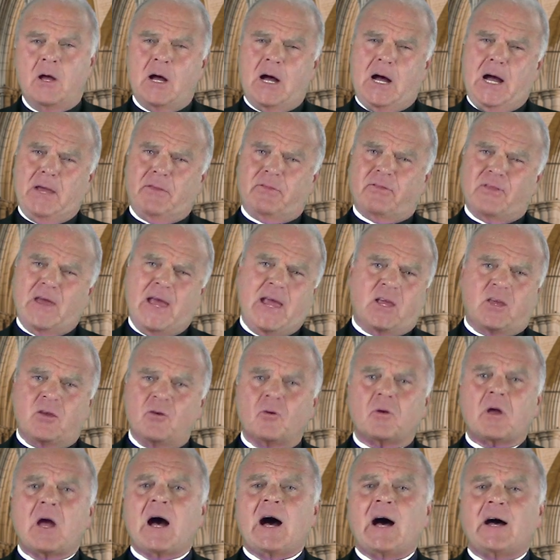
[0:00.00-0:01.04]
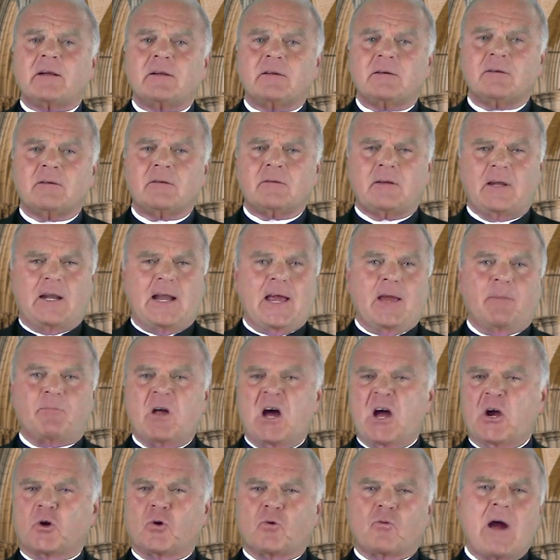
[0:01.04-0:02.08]
I thank you, God, that I am
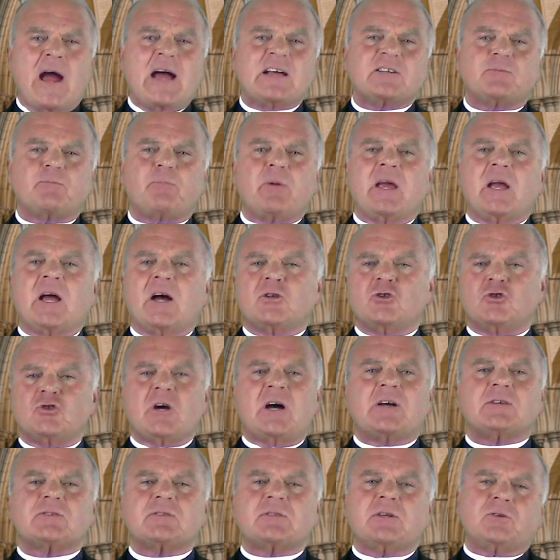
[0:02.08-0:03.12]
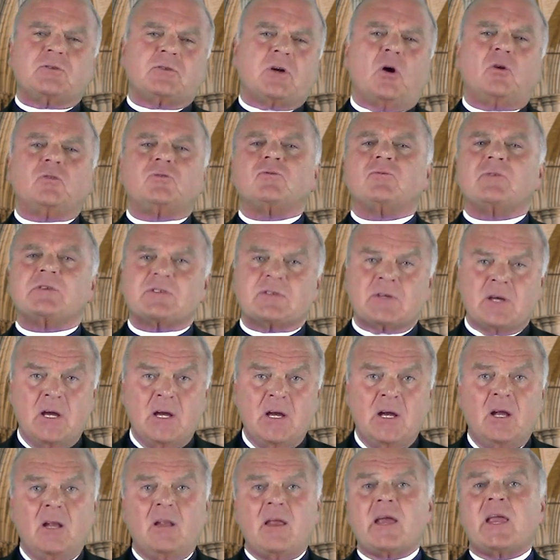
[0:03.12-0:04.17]
not grasping, unjust, adulterous,
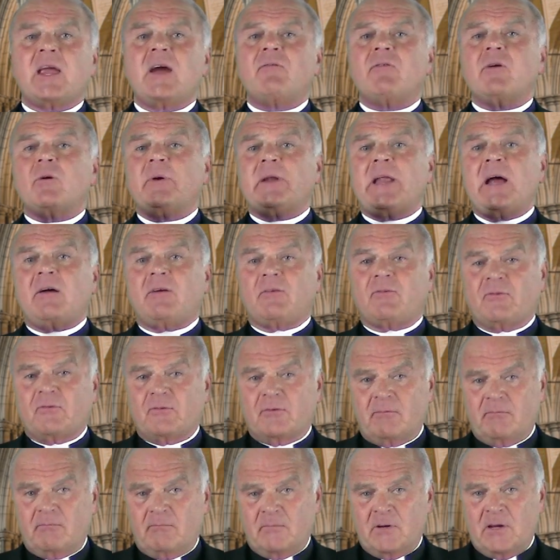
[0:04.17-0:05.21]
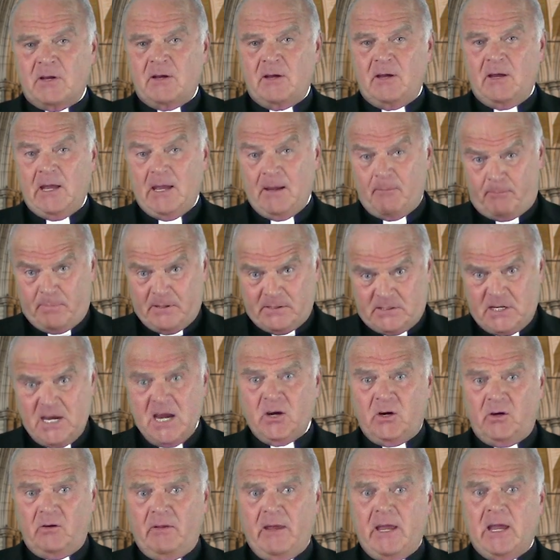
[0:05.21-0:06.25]
like everyone else, and
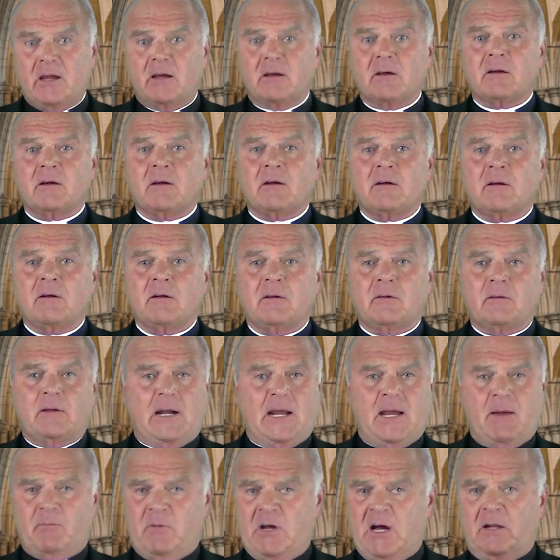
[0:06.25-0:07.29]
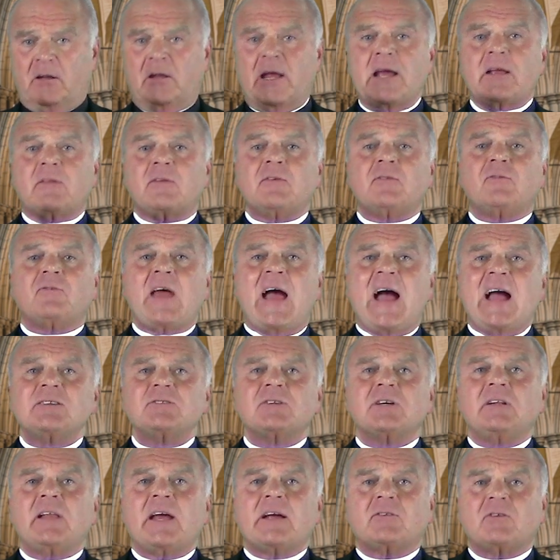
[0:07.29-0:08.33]
particularly that I am not like this tax
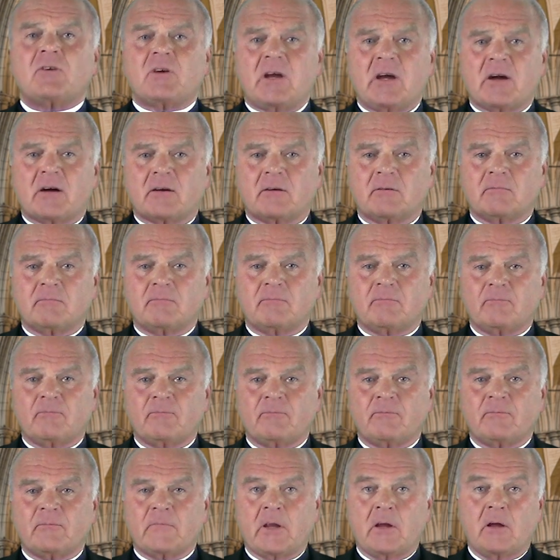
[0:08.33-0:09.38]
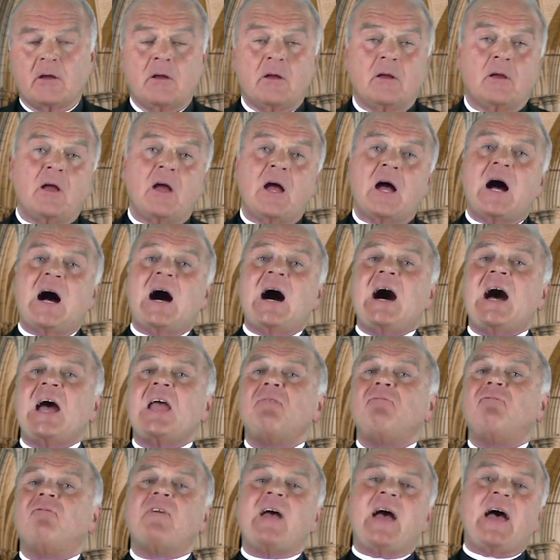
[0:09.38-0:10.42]
collector here.
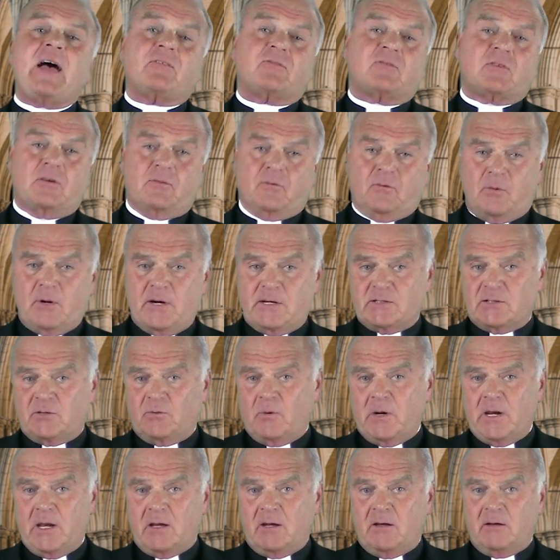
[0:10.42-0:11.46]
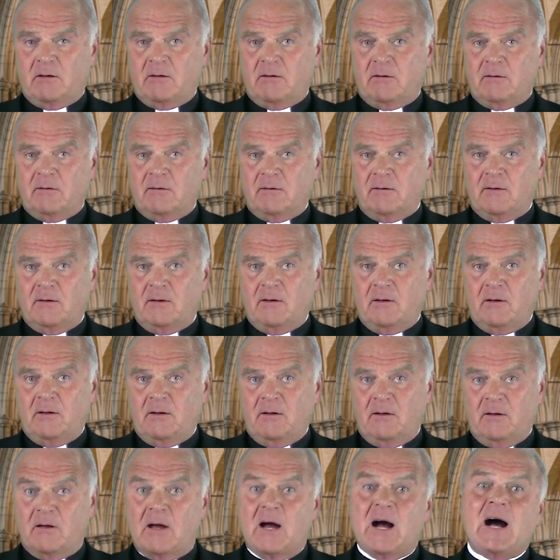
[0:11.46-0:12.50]
I fast twice a week.
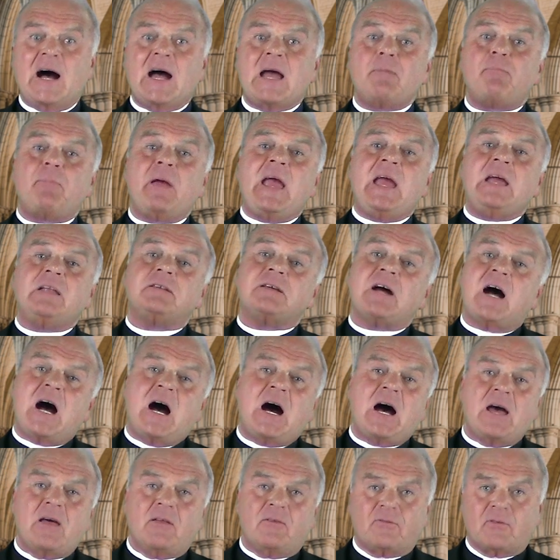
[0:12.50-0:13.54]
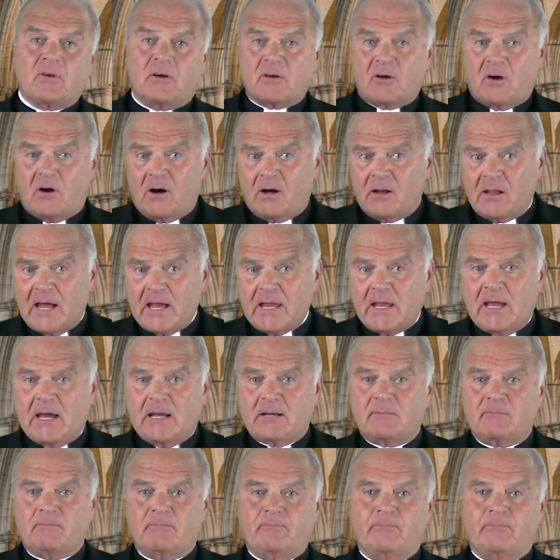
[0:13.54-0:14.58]
I pay tithes on all I get.